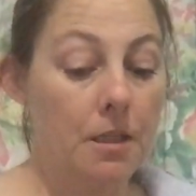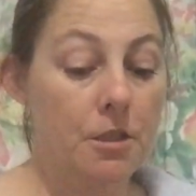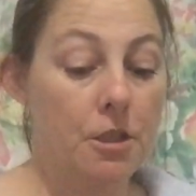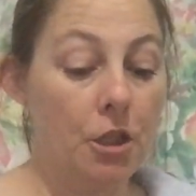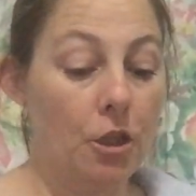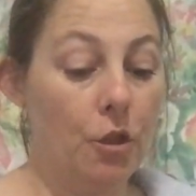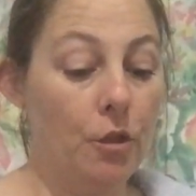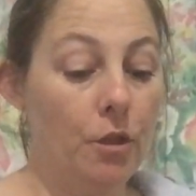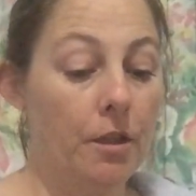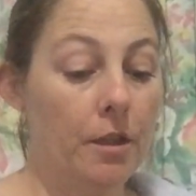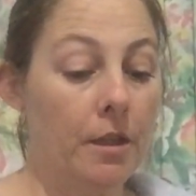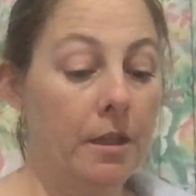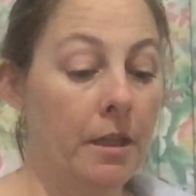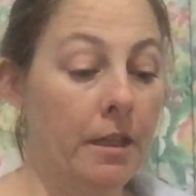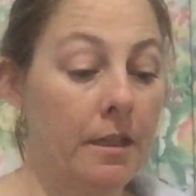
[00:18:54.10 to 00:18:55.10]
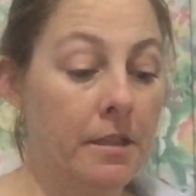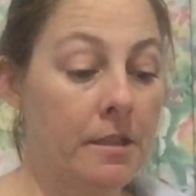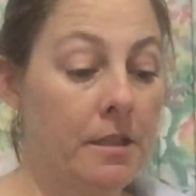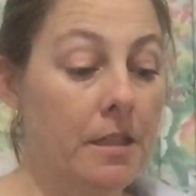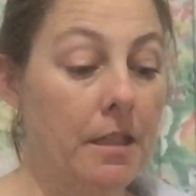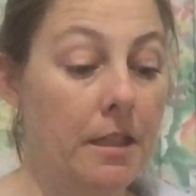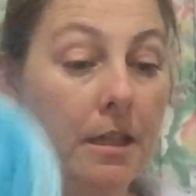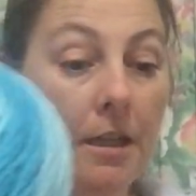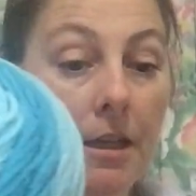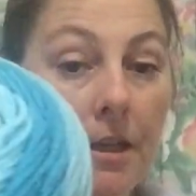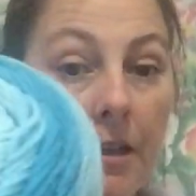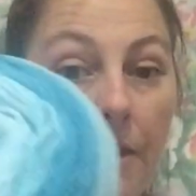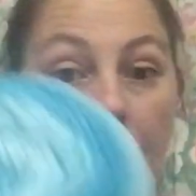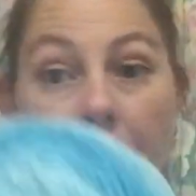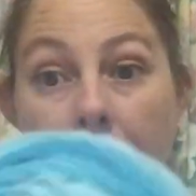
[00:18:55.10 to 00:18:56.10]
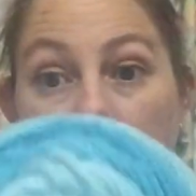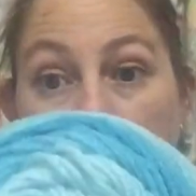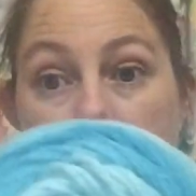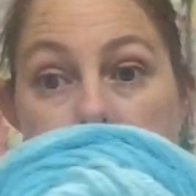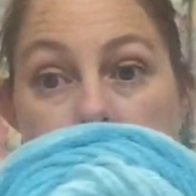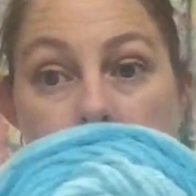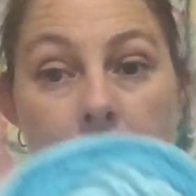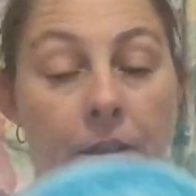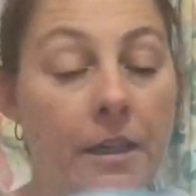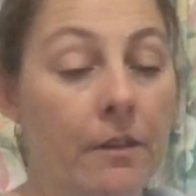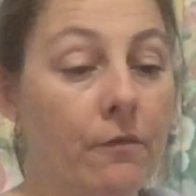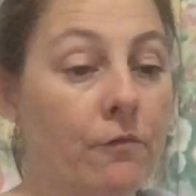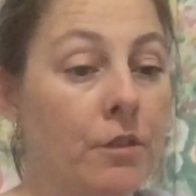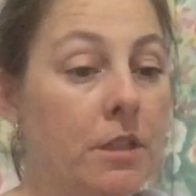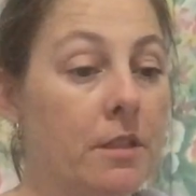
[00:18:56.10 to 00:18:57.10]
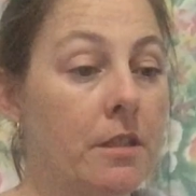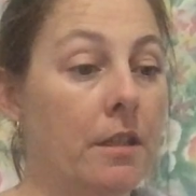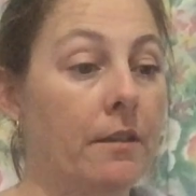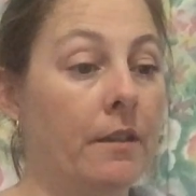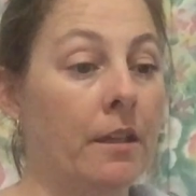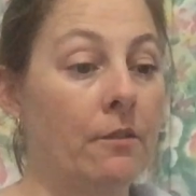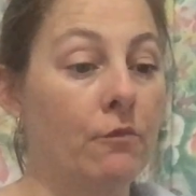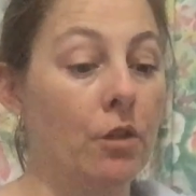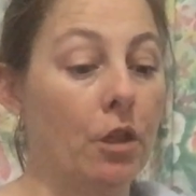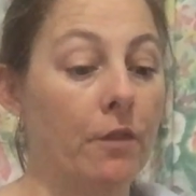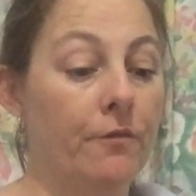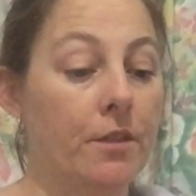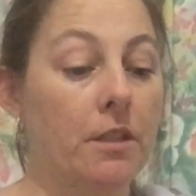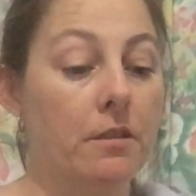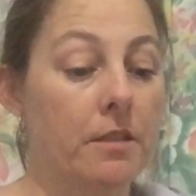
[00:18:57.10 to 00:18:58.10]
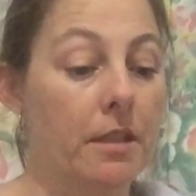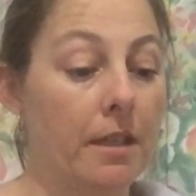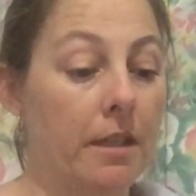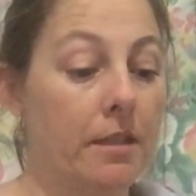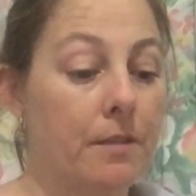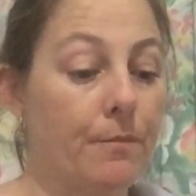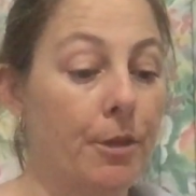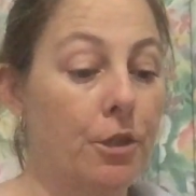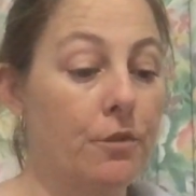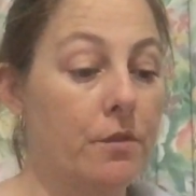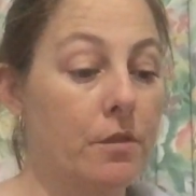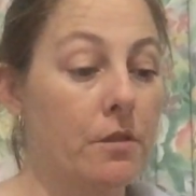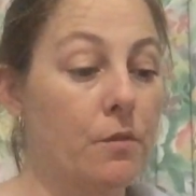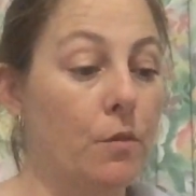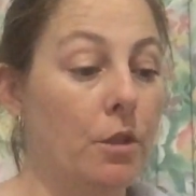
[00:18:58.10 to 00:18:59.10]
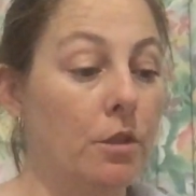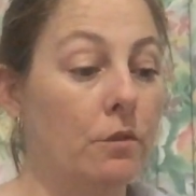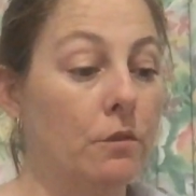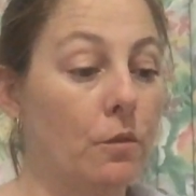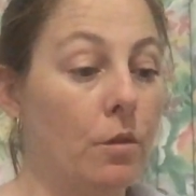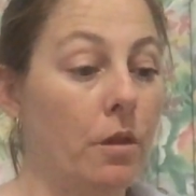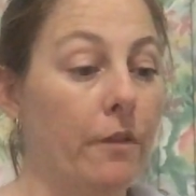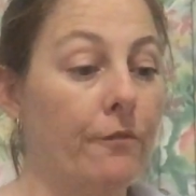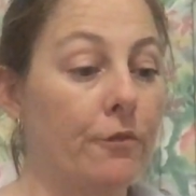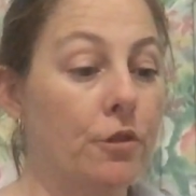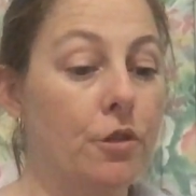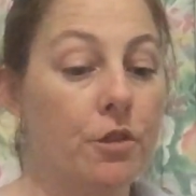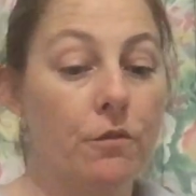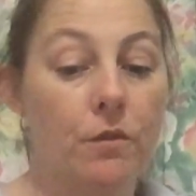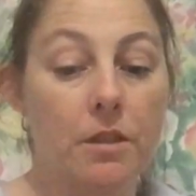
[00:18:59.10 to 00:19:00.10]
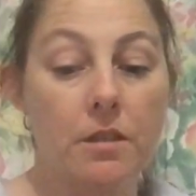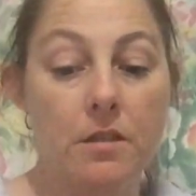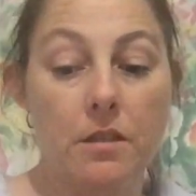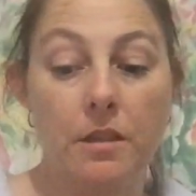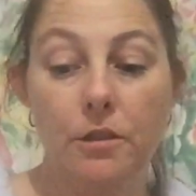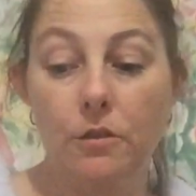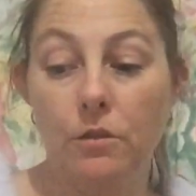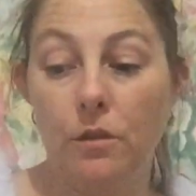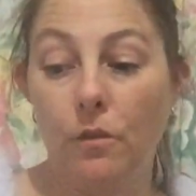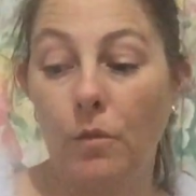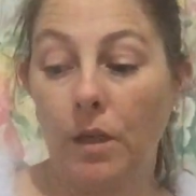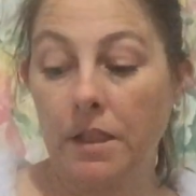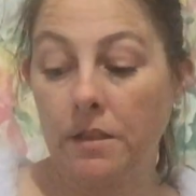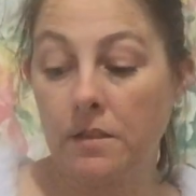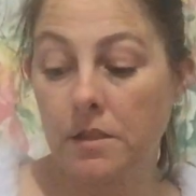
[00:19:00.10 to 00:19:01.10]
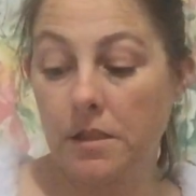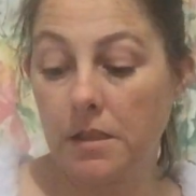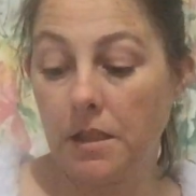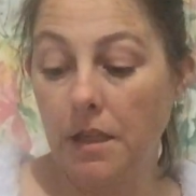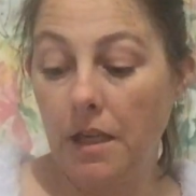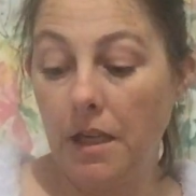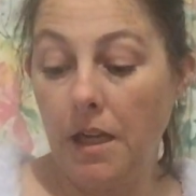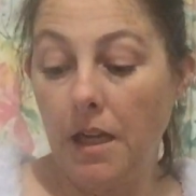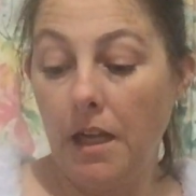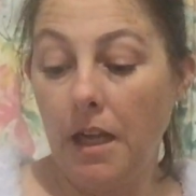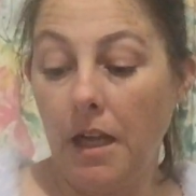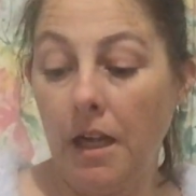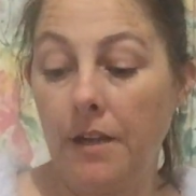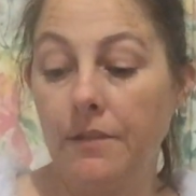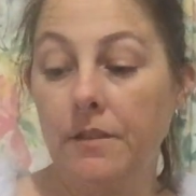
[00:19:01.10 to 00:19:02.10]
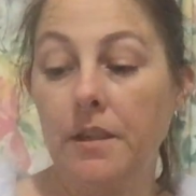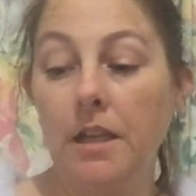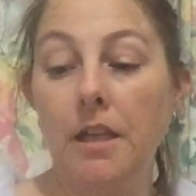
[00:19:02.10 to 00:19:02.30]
So there's that. So that arrived in today's post as well, quite fortuitously all at once. And